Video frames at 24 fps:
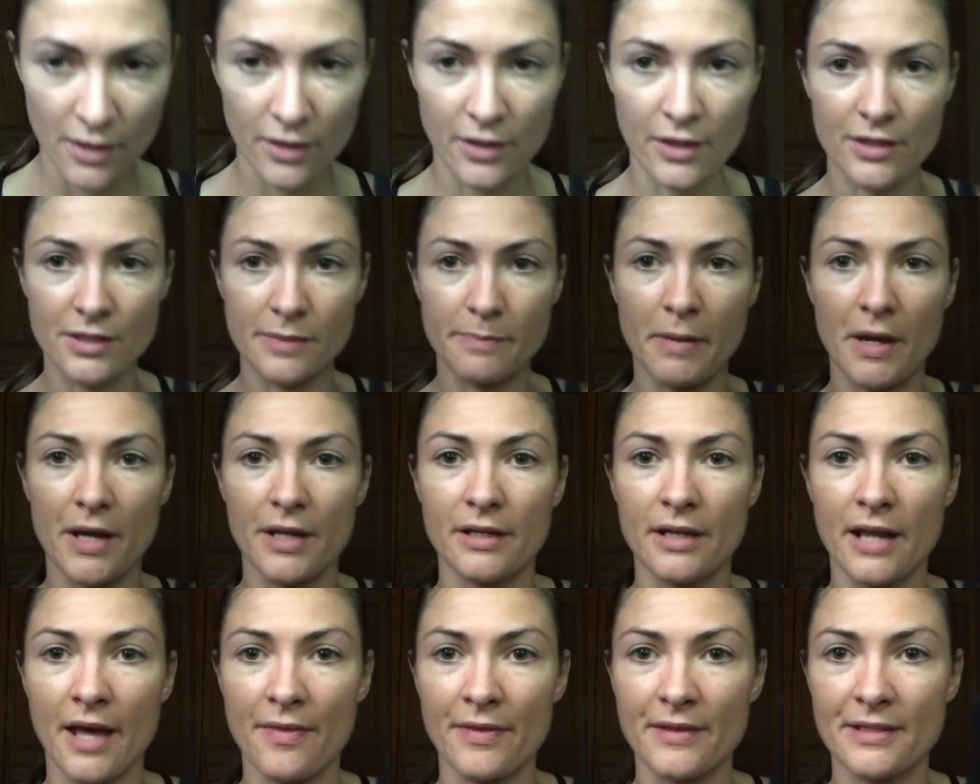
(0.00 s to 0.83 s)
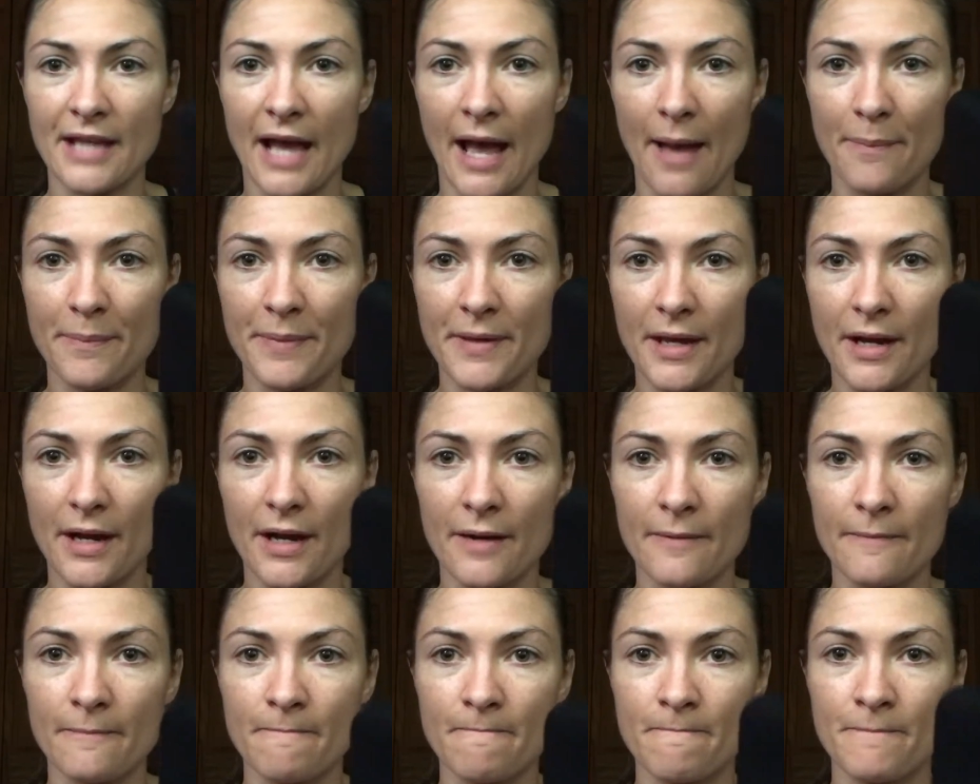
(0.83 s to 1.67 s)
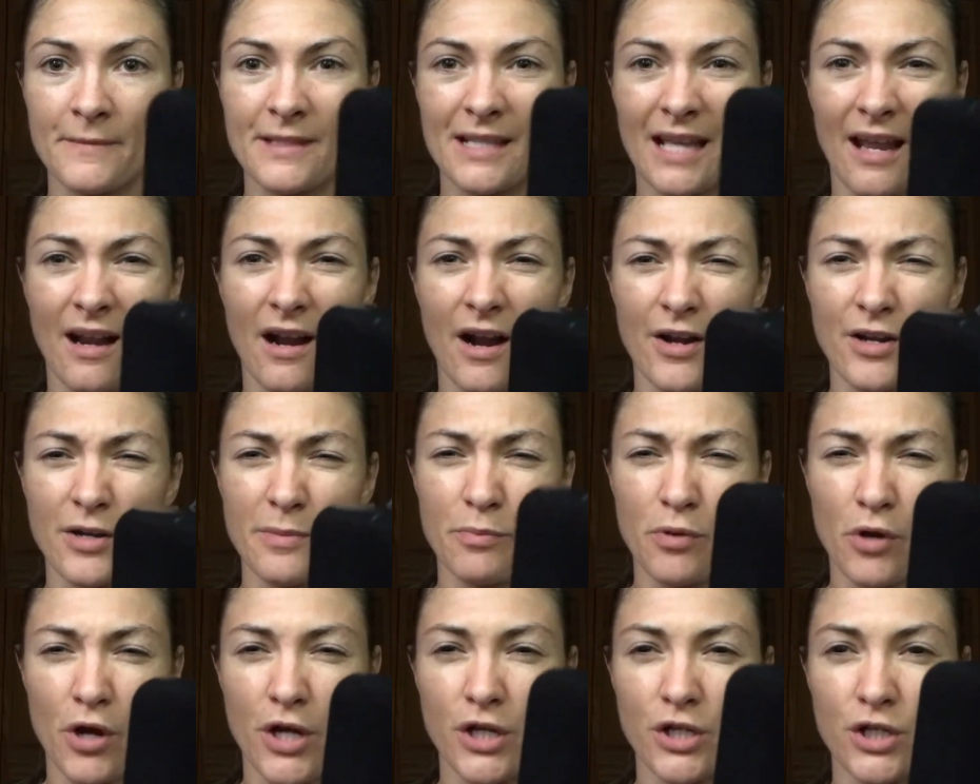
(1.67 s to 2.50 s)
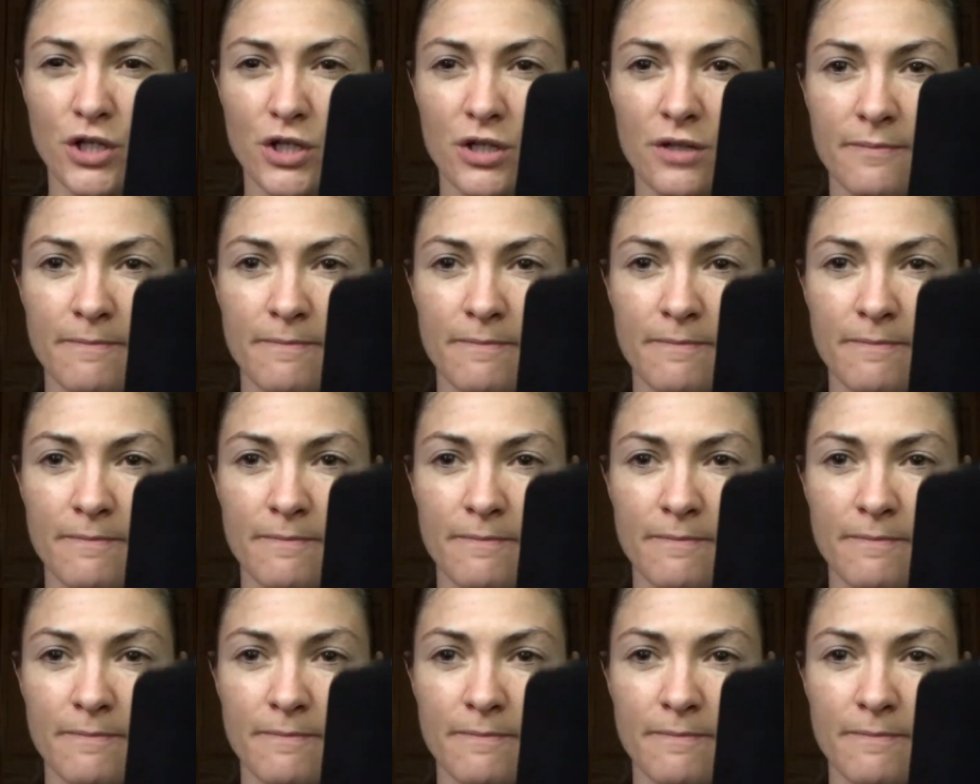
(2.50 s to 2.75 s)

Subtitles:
There's a button on the top here. It's kind of hard to push.